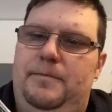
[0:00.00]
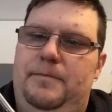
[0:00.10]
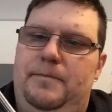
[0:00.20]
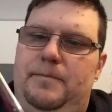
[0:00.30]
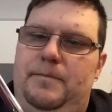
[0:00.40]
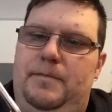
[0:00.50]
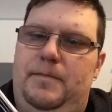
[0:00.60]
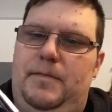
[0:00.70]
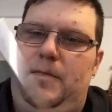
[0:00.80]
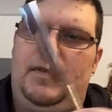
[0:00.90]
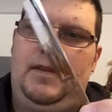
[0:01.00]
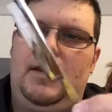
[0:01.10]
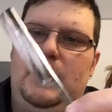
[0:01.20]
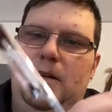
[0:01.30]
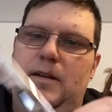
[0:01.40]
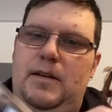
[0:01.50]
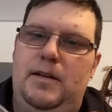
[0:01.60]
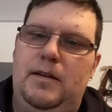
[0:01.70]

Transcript: (no one is talking)